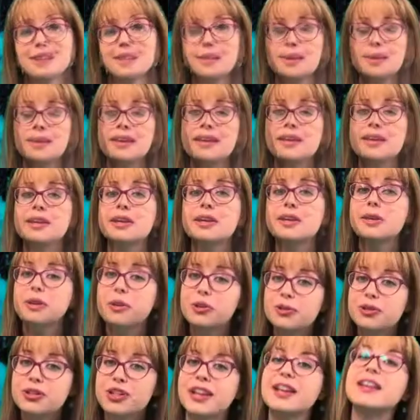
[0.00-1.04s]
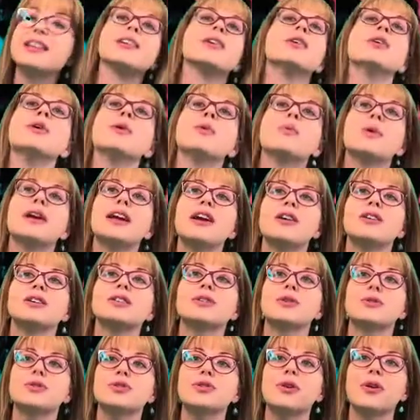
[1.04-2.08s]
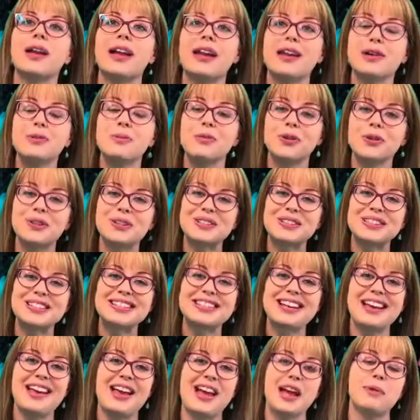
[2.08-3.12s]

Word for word: So in conclusion, we are social animals,